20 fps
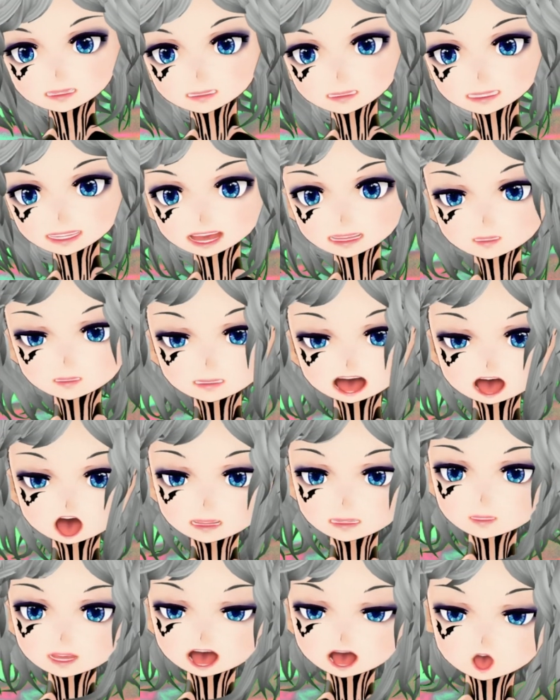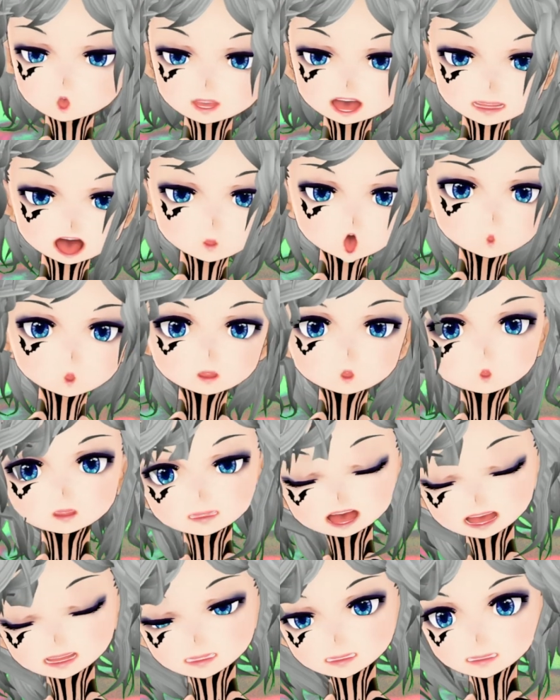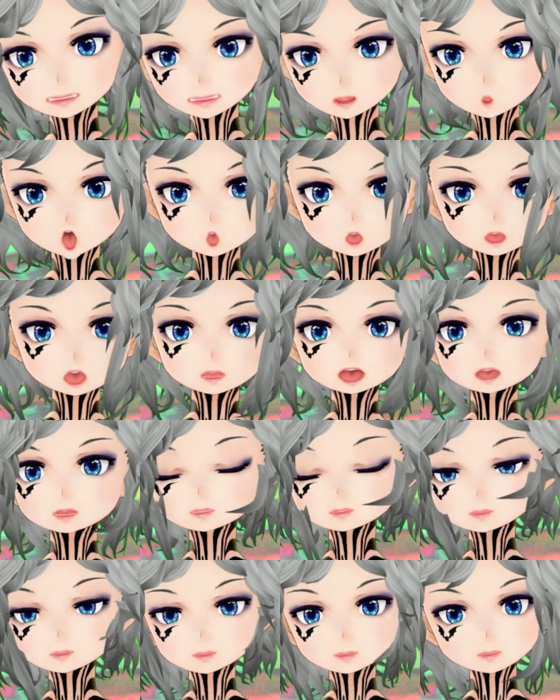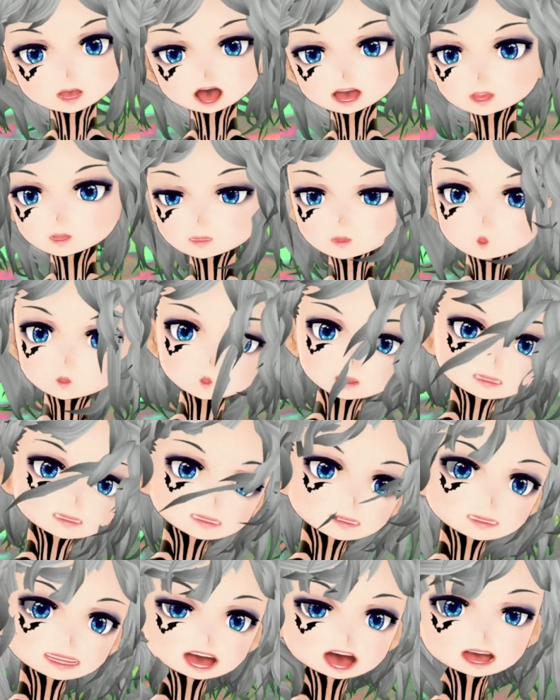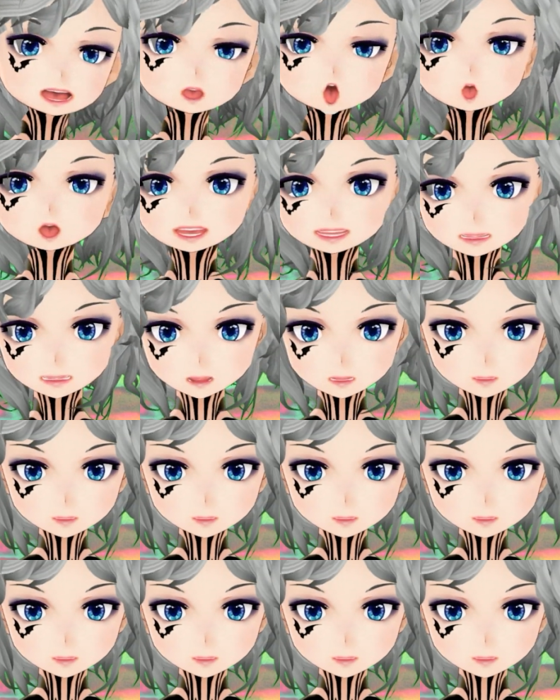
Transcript: Like you can also add like a little bit of curry, or I don't know, paprika, whatever.